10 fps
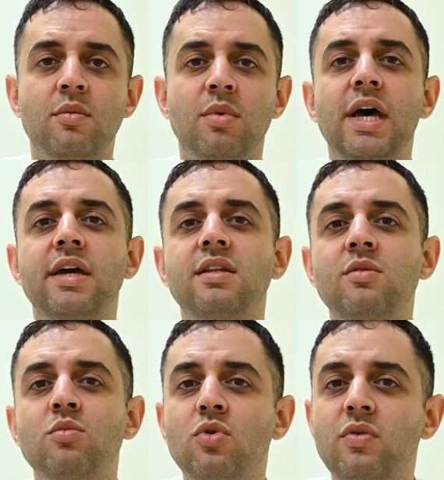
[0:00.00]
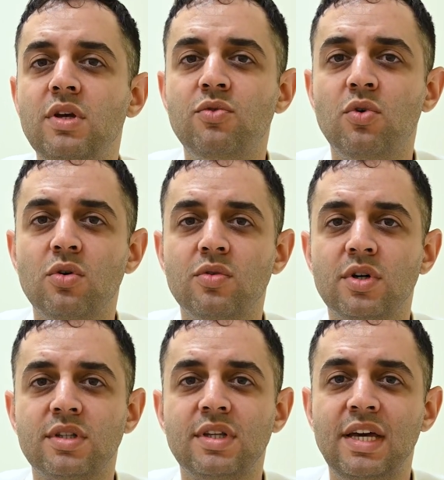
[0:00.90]
But I think moving
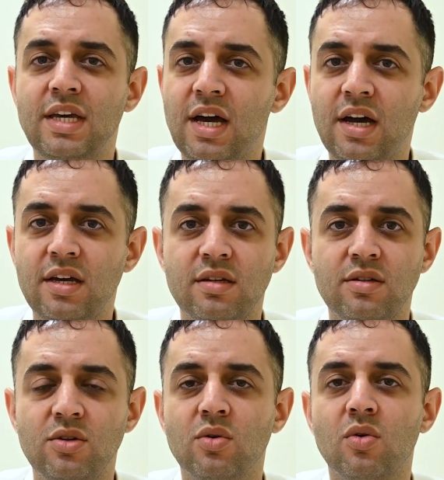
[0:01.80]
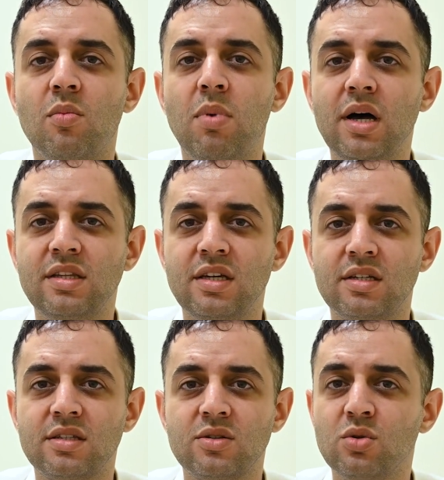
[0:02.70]
forward, AI, you know,
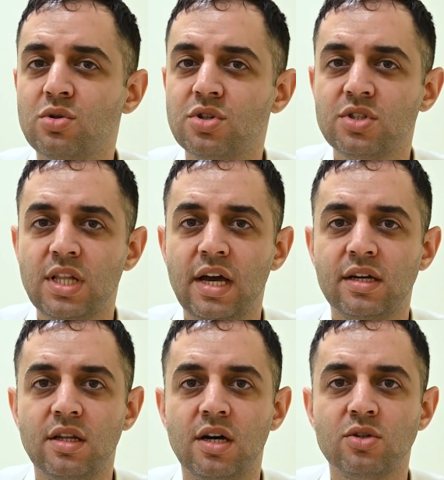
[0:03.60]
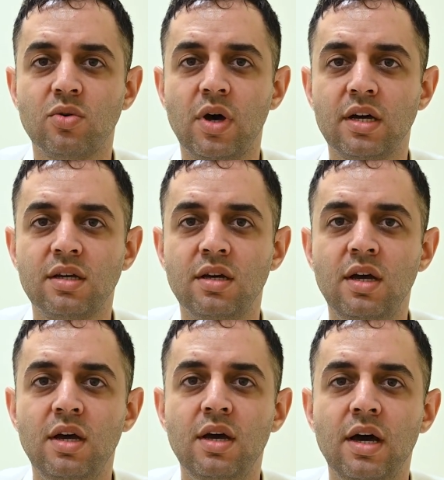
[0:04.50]
robotics, solutions like NaoTrac,
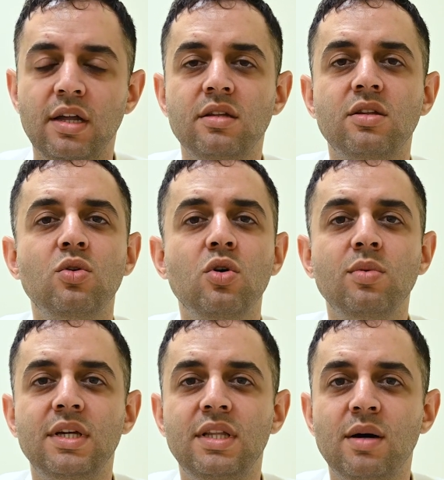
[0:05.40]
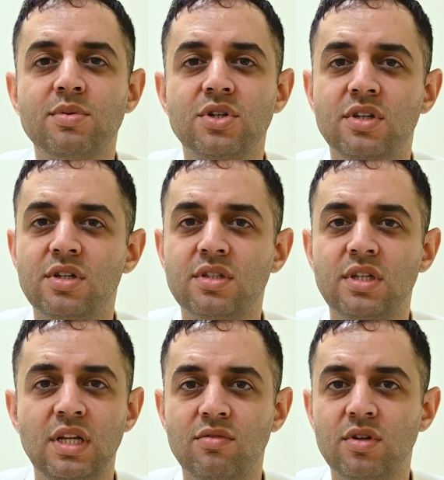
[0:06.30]
I think the global adoption is
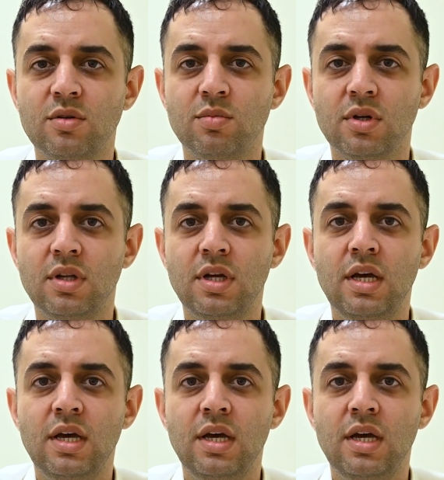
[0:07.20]
inevitable.